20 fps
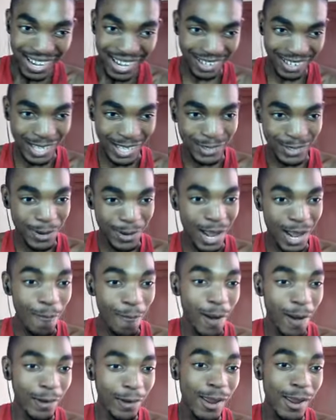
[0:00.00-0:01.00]
Okay, so we
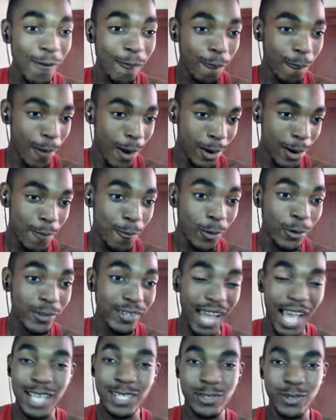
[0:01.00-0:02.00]
got 100 more
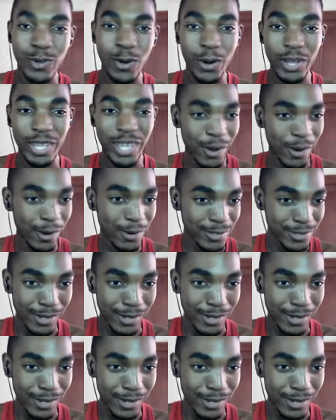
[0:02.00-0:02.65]
dice to go here.